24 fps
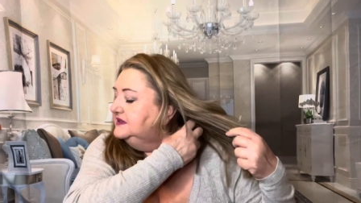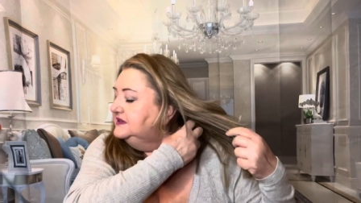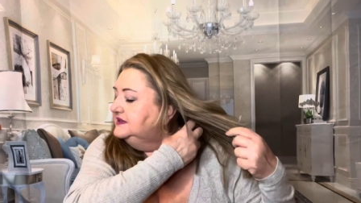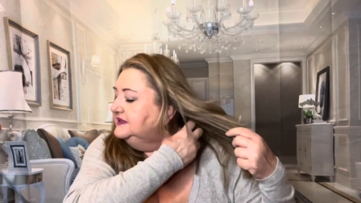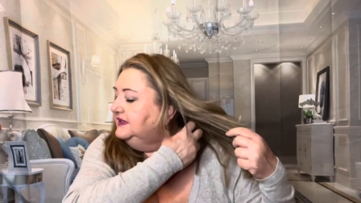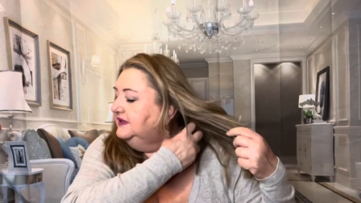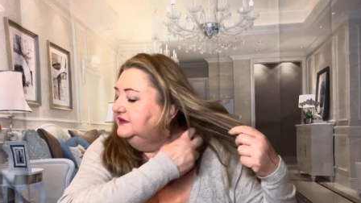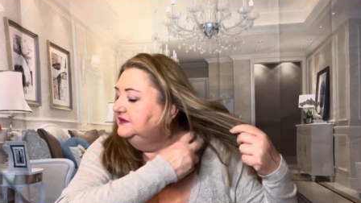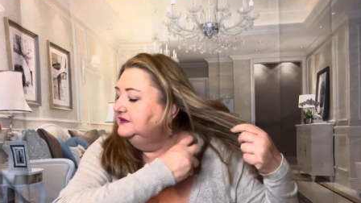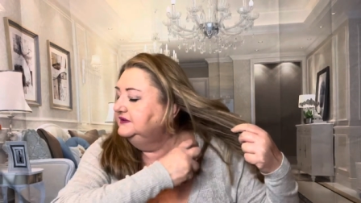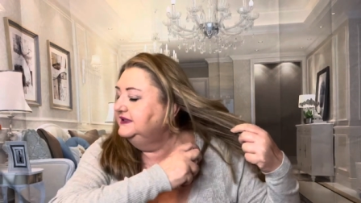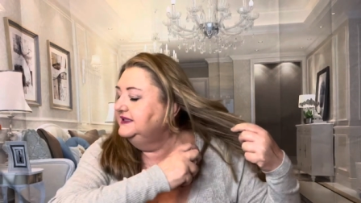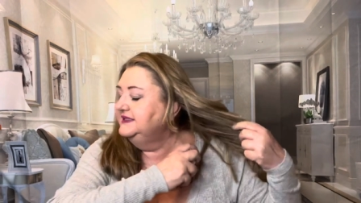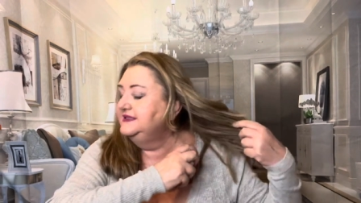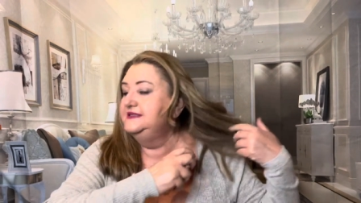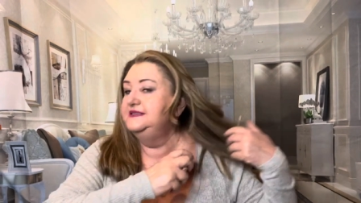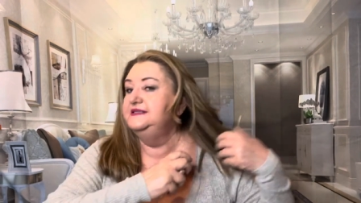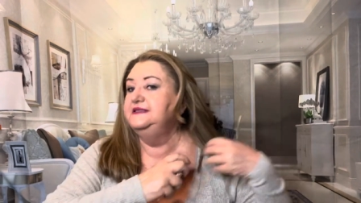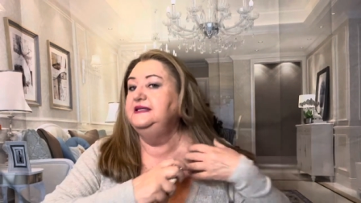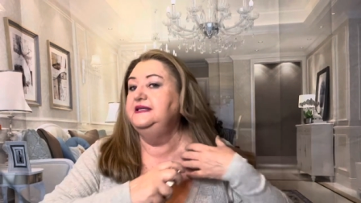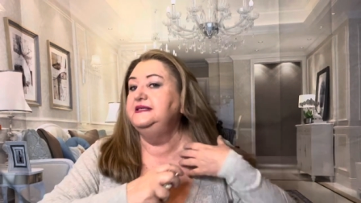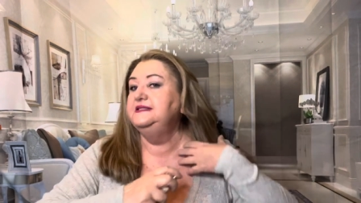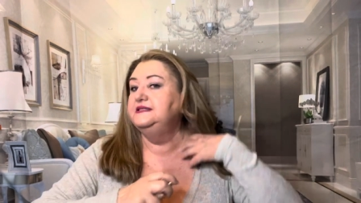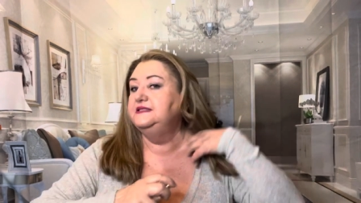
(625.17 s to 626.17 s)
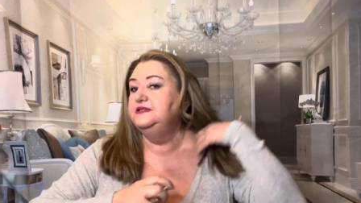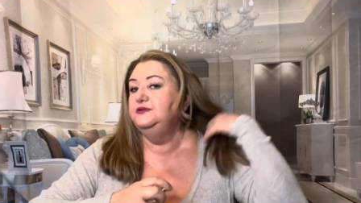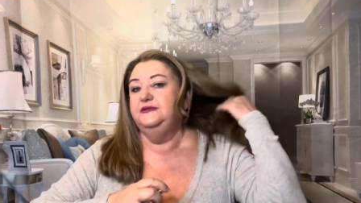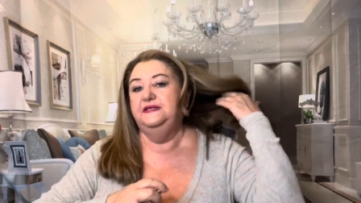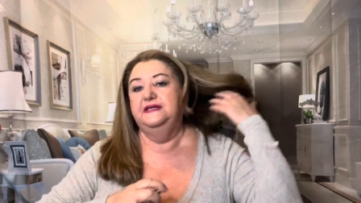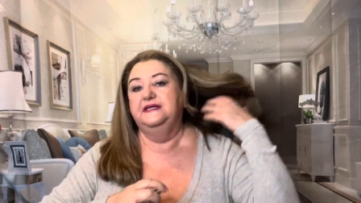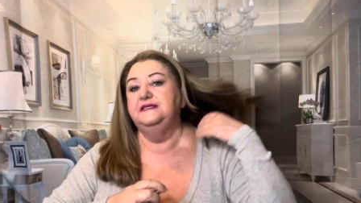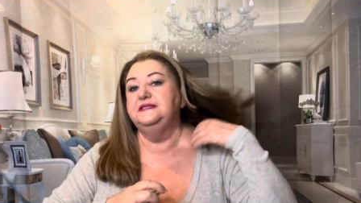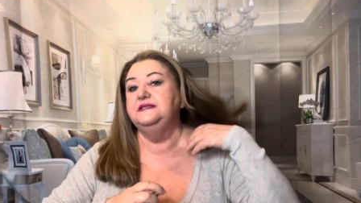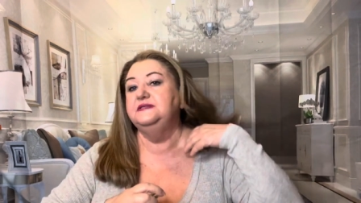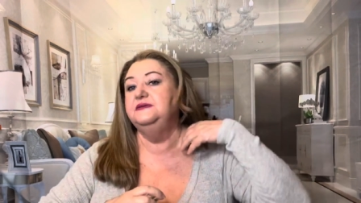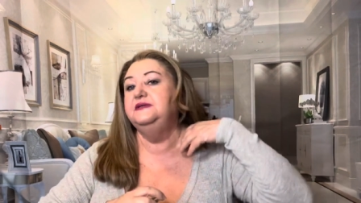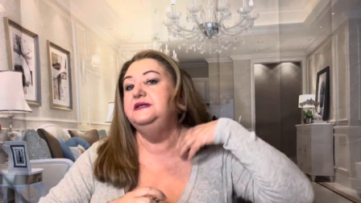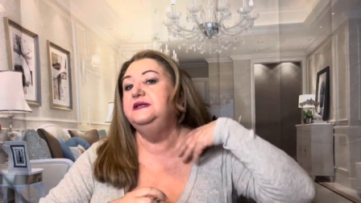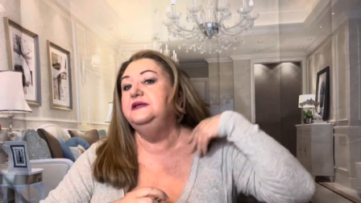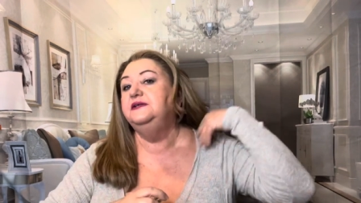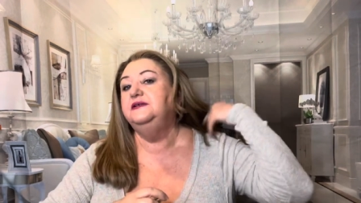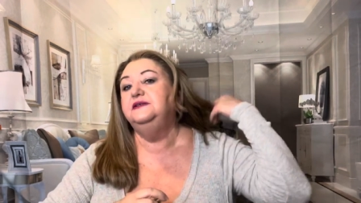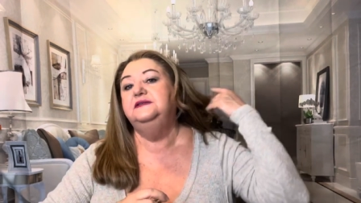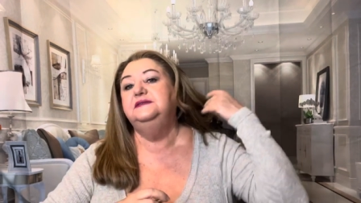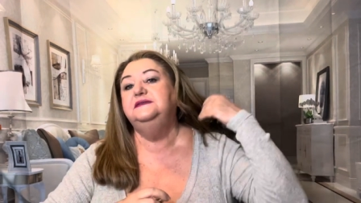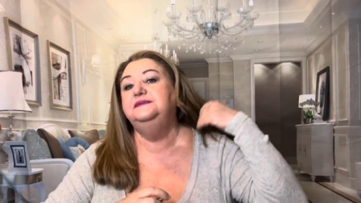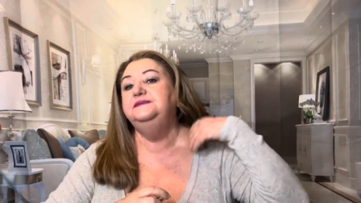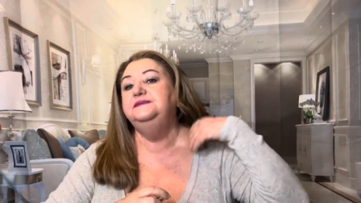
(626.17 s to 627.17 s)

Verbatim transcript: So let's do this here.